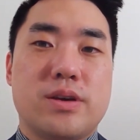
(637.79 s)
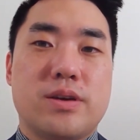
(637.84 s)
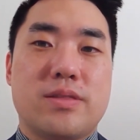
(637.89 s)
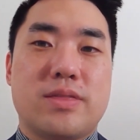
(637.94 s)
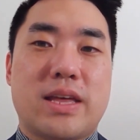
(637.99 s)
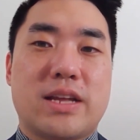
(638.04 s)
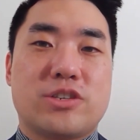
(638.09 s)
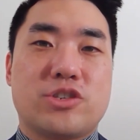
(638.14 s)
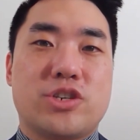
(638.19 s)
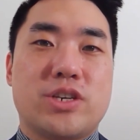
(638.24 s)

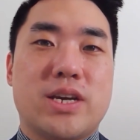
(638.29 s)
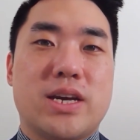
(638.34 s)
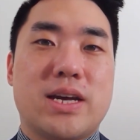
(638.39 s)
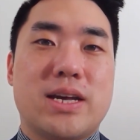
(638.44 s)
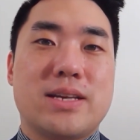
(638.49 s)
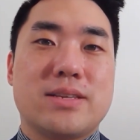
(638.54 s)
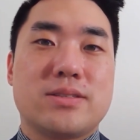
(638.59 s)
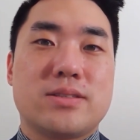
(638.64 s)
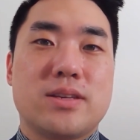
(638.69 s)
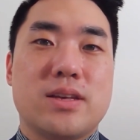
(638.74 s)
that she
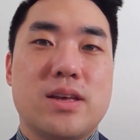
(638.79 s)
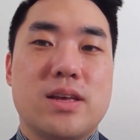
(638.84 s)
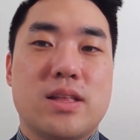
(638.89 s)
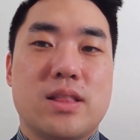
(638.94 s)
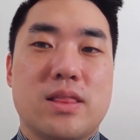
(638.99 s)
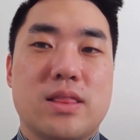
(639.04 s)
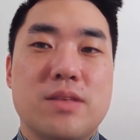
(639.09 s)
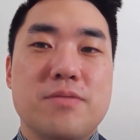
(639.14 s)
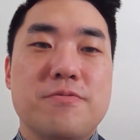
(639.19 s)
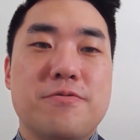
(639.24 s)
has
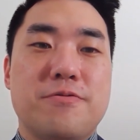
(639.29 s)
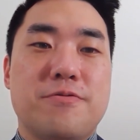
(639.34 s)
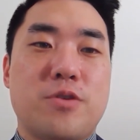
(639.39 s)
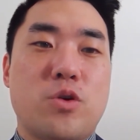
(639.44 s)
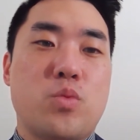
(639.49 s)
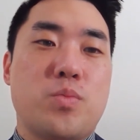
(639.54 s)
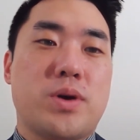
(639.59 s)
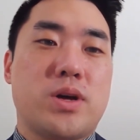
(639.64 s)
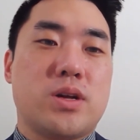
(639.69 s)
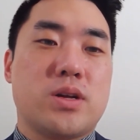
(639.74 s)

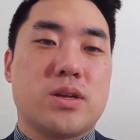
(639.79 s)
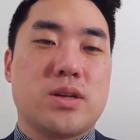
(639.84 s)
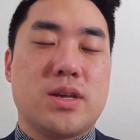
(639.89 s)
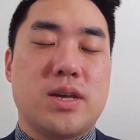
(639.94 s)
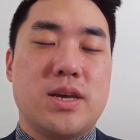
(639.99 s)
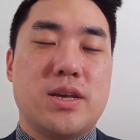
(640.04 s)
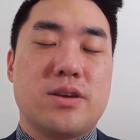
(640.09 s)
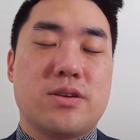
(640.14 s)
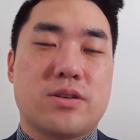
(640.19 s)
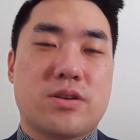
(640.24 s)
lymphoma
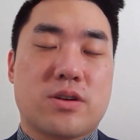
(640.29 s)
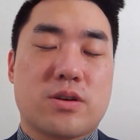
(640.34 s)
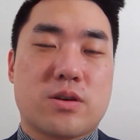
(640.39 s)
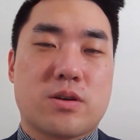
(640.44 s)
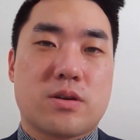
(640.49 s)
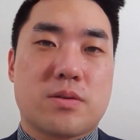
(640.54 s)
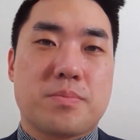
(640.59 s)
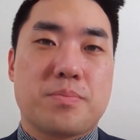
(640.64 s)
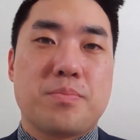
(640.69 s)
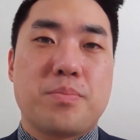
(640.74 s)
in
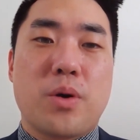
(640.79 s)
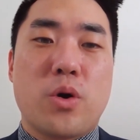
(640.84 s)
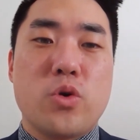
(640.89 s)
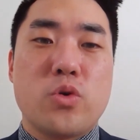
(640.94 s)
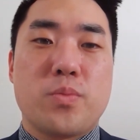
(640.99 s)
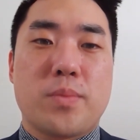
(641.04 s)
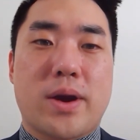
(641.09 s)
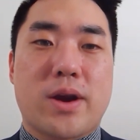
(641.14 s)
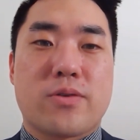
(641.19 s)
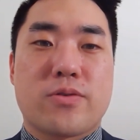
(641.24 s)
her
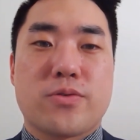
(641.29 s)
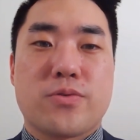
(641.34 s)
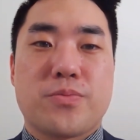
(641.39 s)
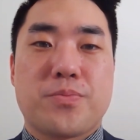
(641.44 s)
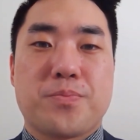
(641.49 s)
bone marrow.